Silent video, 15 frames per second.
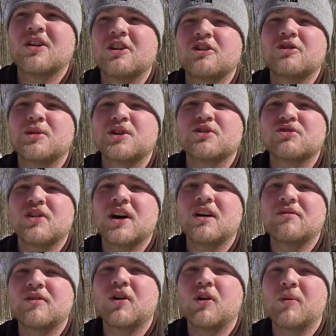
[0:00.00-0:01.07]
arduous
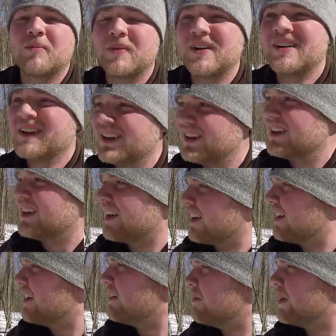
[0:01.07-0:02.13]
drive home.
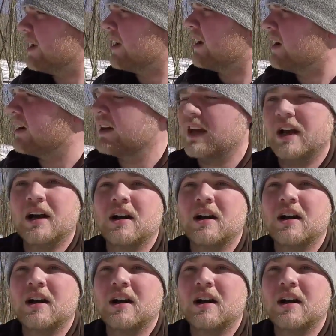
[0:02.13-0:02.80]
But yeah,